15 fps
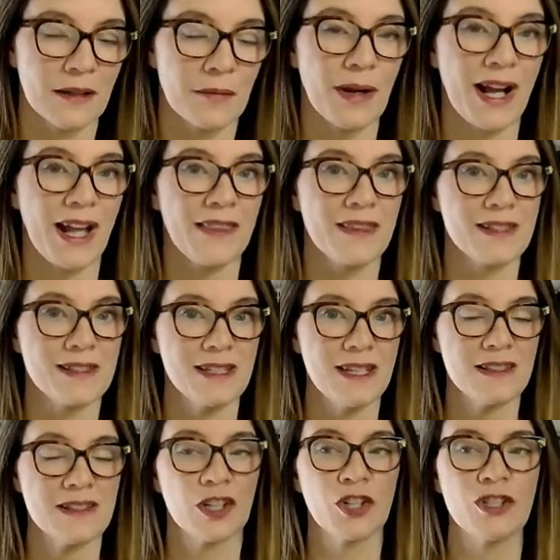behind the
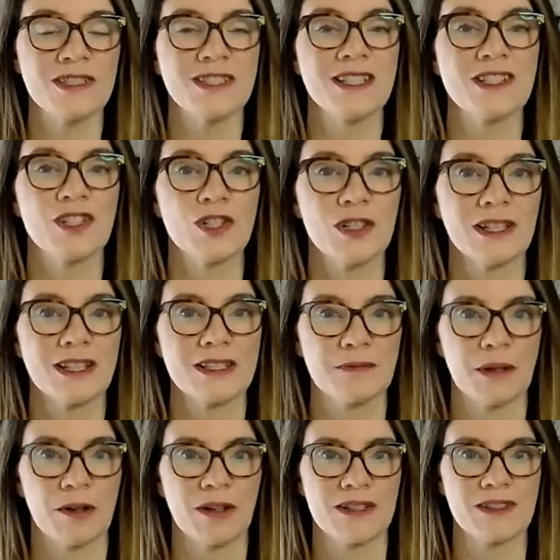scenes, a good digital
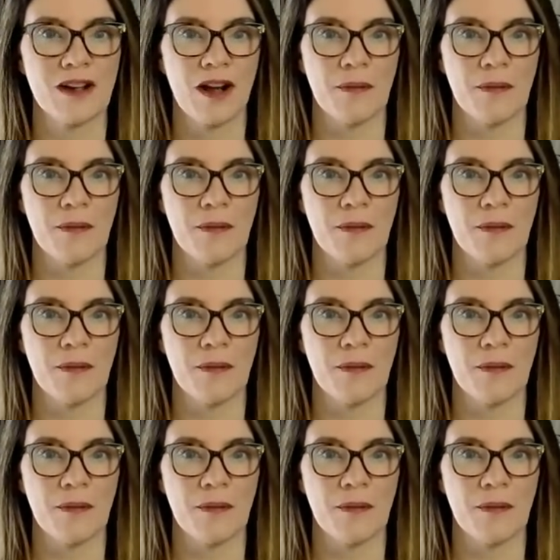experience